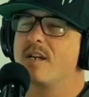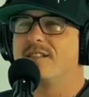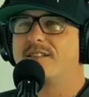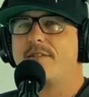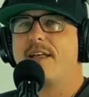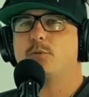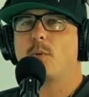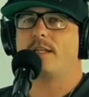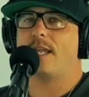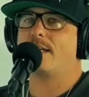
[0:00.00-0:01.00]
See, that's
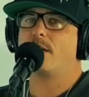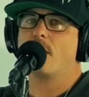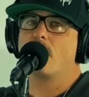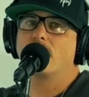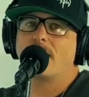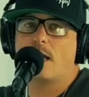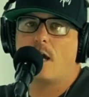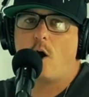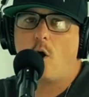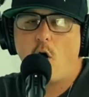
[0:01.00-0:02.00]
why like
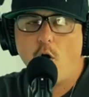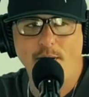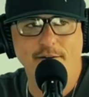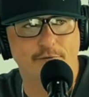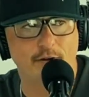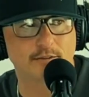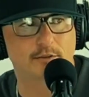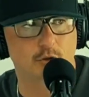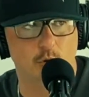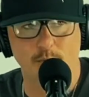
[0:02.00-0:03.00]
all my
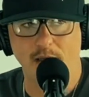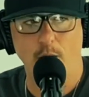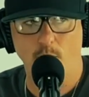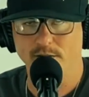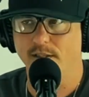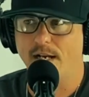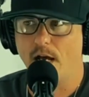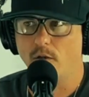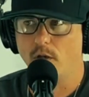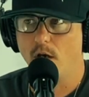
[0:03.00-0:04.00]
friends told me I wasn't an
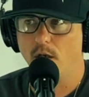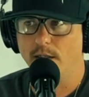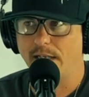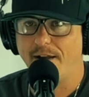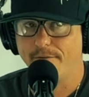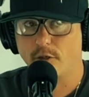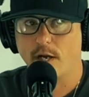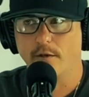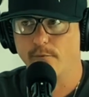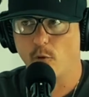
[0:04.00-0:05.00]
alcoholic. I haven't
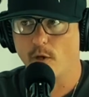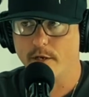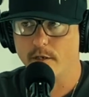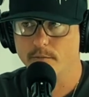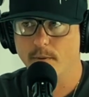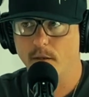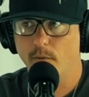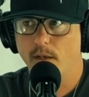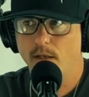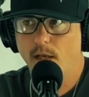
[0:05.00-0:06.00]
drank in 4 years, by the
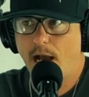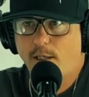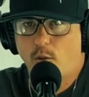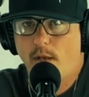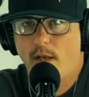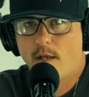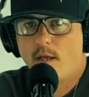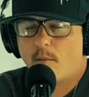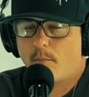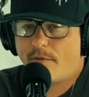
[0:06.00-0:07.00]
way. I quit.
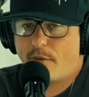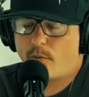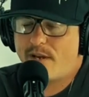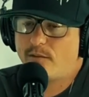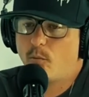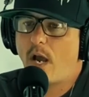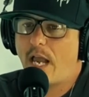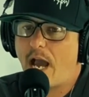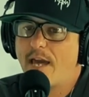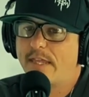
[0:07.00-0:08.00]
But the reason why
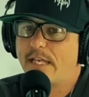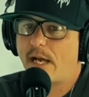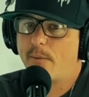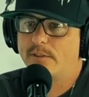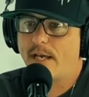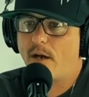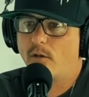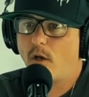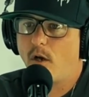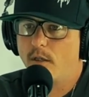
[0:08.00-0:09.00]
I think I was an
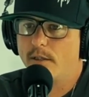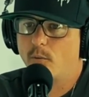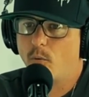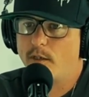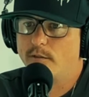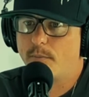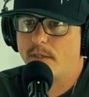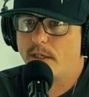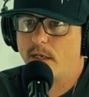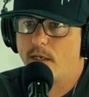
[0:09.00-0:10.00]
alcoholic was
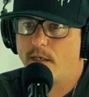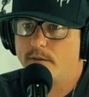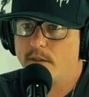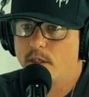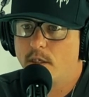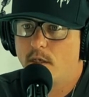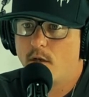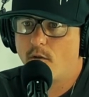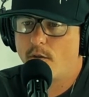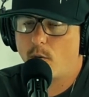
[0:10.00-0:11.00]
because
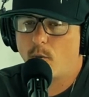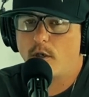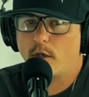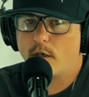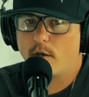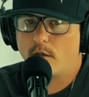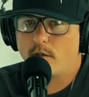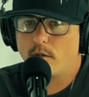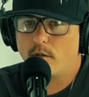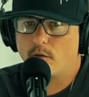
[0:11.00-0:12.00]
there
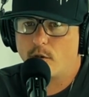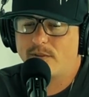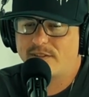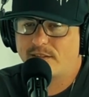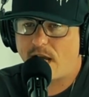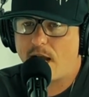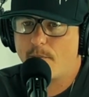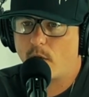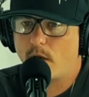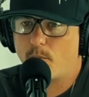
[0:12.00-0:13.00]
was a time
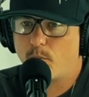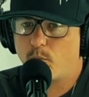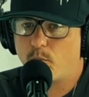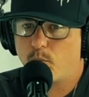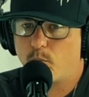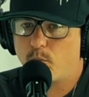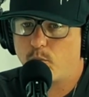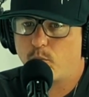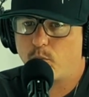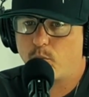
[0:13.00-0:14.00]
where right when like a